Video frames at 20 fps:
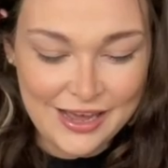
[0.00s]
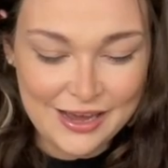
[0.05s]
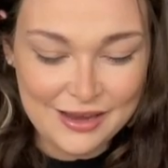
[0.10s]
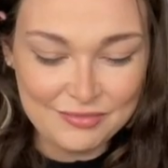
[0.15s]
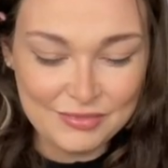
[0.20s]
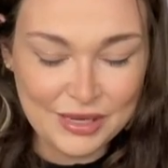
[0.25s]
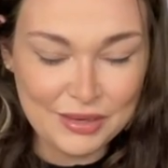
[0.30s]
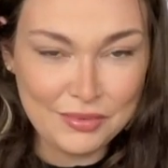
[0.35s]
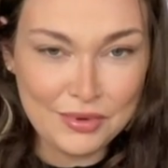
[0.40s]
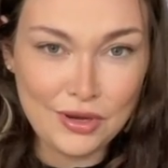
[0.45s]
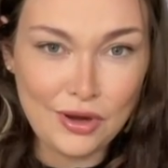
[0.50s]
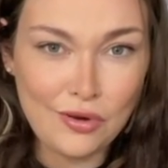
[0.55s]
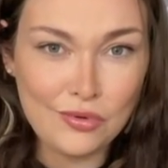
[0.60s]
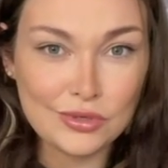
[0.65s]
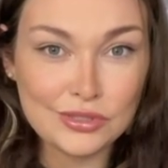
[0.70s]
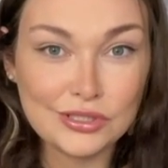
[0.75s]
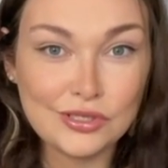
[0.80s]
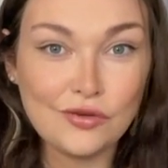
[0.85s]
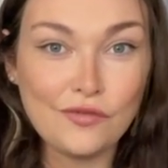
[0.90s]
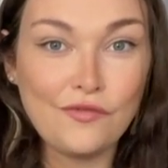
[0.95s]
Let me know
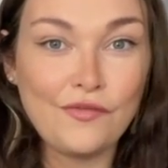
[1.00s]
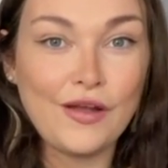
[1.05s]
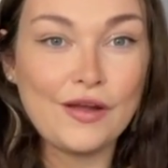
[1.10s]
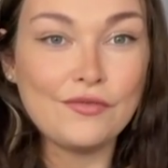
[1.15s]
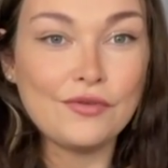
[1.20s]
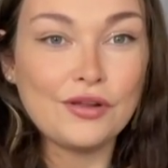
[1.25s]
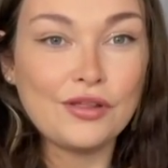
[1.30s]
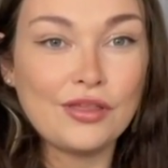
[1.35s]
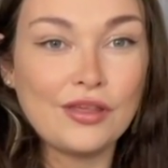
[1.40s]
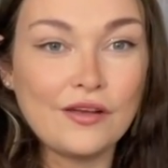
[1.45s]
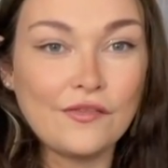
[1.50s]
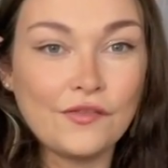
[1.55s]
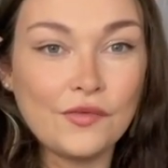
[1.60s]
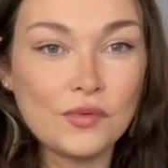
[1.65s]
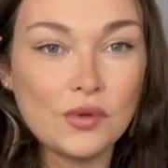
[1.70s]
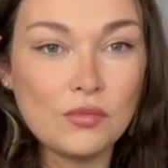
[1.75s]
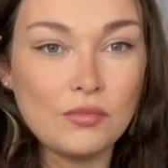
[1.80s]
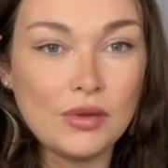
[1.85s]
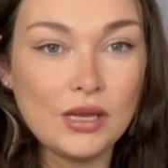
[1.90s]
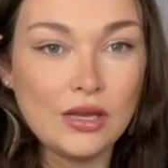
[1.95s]
what's your favorite thing from
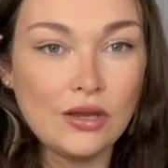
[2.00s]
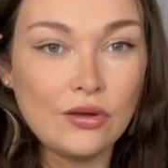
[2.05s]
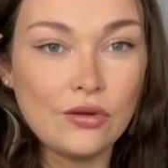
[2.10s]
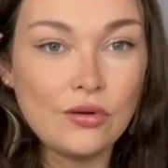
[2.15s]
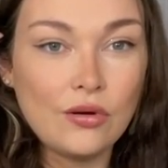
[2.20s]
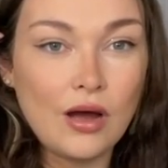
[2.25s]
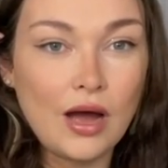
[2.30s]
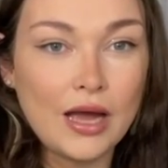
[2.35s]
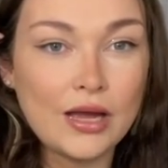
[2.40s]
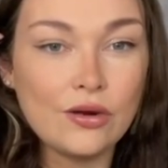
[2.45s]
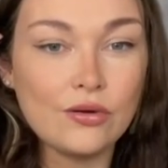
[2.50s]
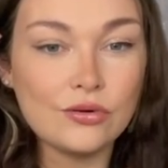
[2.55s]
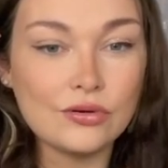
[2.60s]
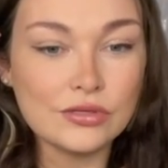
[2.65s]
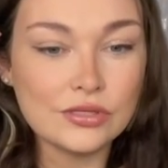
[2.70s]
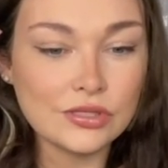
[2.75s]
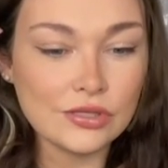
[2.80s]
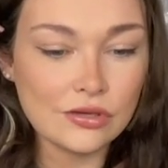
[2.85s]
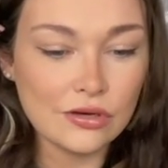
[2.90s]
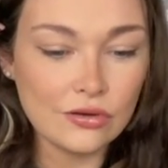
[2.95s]
the menu. I
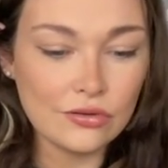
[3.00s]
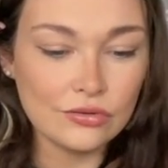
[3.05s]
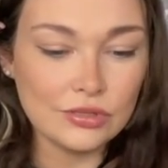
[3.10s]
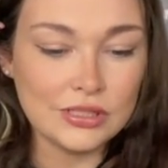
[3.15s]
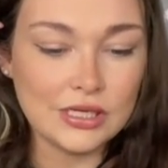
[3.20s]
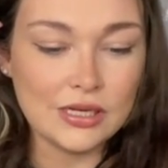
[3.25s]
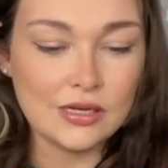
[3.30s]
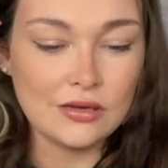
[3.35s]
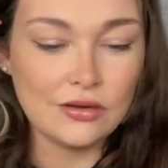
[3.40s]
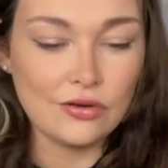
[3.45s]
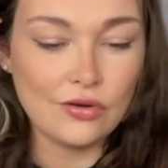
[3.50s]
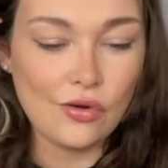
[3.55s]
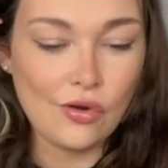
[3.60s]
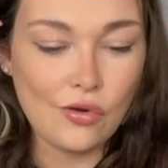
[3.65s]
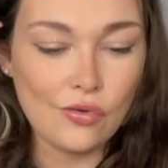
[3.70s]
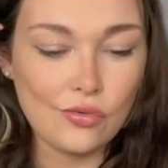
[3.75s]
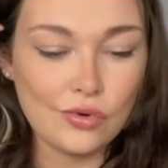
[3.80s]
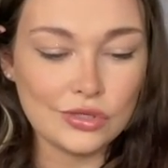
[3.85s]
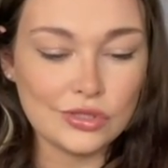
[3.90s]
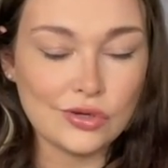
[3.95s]
also didn't know
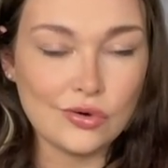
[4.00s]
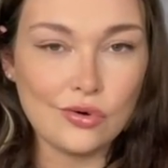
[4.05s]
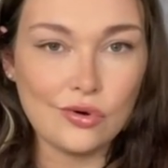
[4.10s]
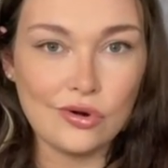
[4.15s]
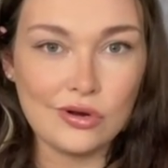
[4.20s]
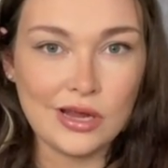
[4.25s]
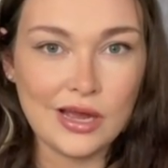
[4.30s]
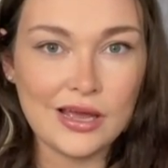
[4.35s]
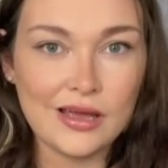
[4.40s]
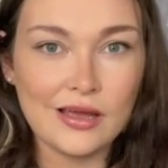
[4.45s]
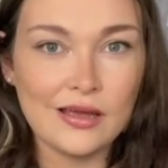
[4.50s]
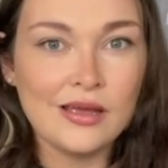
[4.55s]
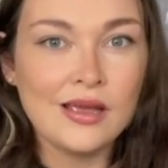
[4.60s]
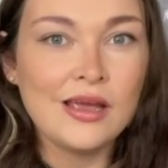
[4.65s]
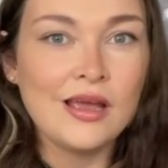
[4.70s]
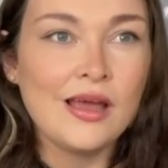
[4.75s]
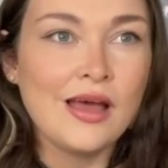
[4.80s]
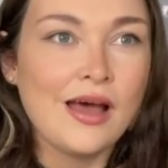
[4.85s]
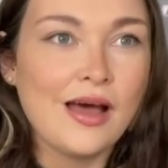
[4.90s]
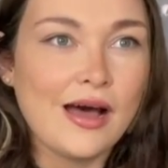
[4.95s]
what to order.
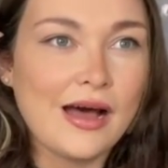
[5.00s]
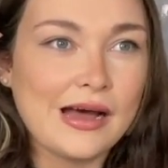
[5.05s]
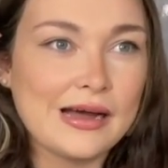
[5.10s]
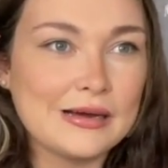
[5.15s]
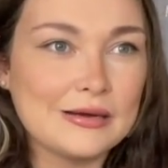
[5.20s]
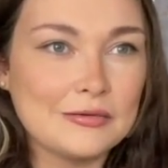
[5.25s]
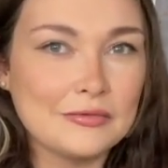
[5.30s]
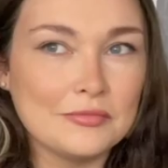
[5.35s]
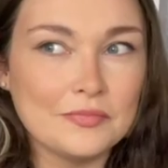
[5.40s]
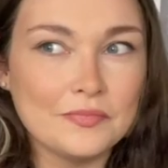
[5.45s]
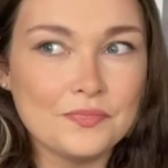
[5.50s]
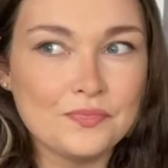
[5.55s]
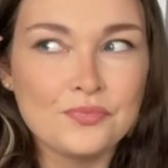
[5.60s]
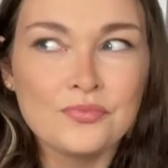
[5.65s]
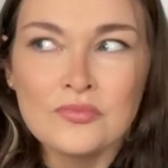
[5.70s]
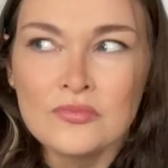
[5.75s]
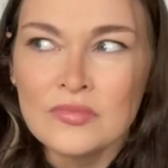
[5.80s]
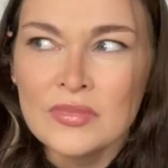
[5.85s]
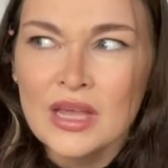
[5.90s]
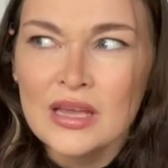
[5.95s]

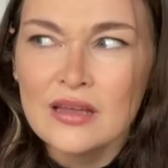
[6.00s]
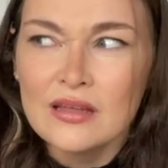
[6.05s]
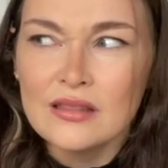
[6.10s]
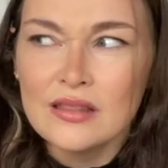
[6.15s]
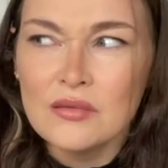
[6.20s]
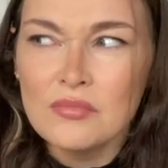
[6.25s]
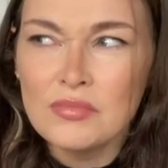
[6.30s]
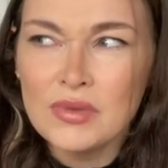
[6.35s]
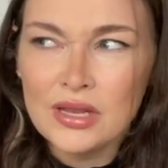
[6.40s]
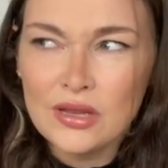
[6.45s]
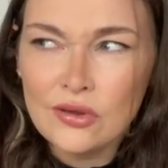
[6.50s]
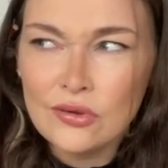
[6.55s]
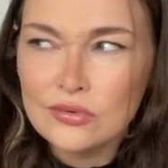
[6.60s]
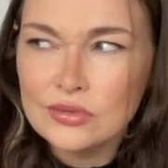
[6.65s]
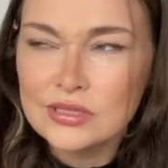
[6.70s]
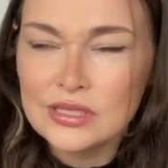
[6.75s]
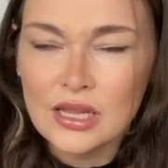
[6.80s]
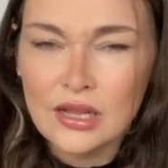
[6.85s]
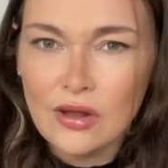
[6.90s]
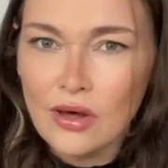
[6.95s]
The menu
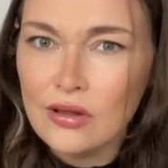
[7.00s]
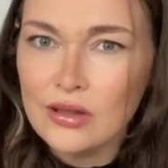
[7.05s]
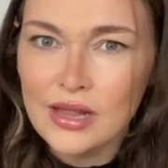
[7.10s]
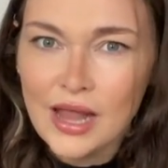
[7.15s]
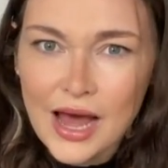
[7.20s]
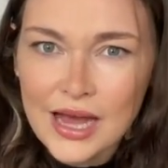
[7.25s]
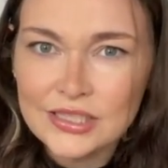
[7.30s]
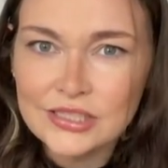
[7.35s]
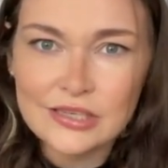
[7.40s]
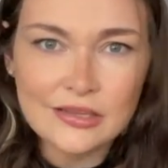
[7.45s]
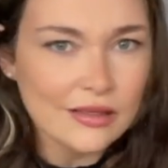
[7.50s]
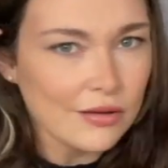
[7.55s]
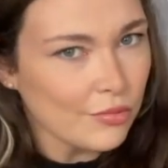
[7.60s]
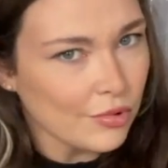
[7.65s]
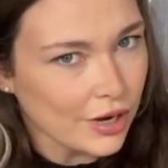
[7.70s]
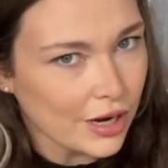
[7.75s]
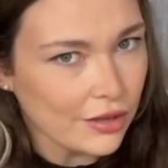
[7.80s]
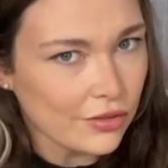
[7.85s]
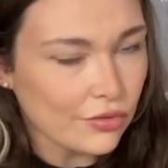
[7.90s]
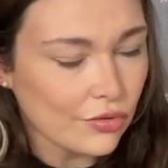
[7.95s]
was a lot larger than what
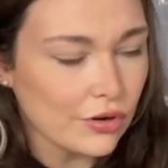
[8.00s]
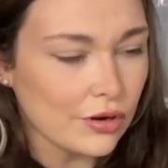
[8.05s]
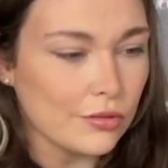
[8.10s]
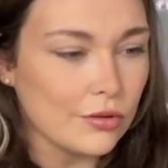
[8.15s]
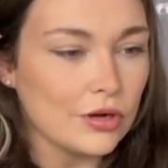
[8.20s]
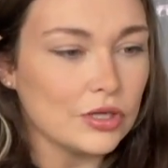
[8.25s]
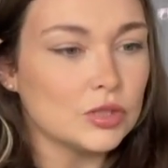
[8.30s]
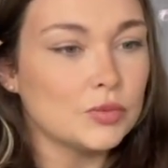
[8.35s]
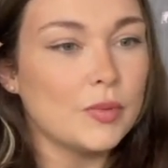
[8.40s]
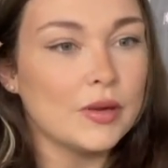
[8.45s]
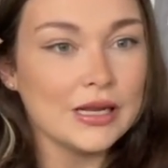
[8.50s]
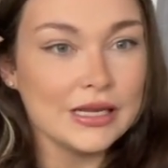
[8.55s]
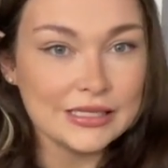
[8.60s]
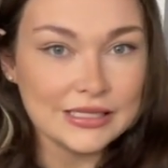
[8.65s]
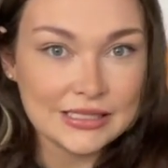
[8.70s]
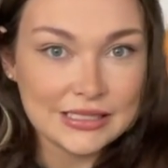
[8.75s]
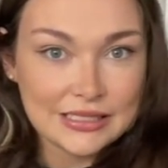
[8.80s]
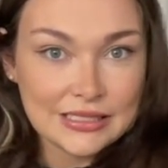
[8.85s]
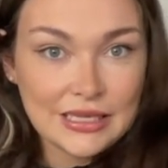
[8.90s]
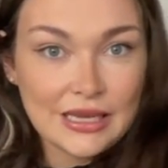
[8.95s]
I thought it was, but let's
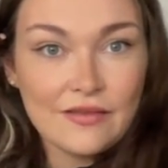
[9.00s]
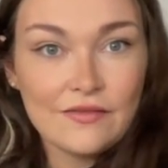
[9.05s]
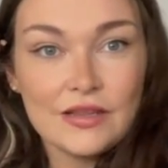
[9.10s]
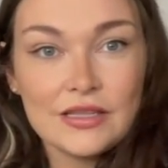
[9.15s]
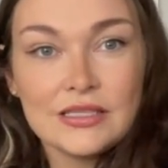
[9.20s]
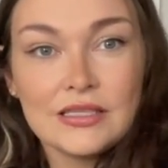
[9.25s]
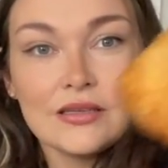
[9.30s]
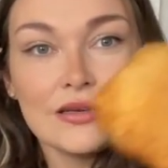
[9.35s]
give this a